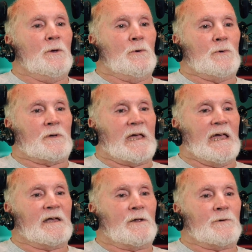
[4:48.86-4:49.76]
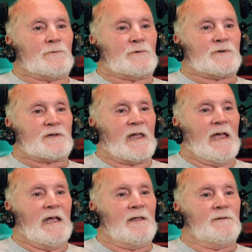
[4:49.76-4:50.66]
who can't
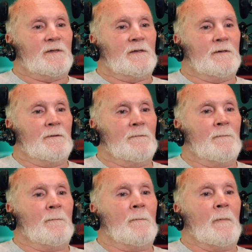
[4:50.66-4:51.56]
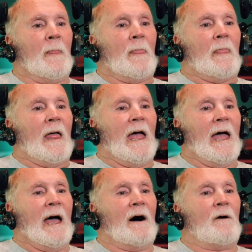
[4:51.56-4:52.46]
understand
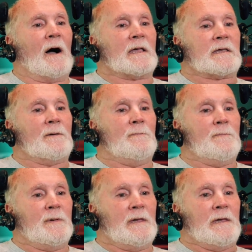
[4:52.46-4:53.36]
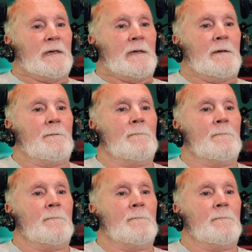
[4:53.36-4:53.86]
how I can be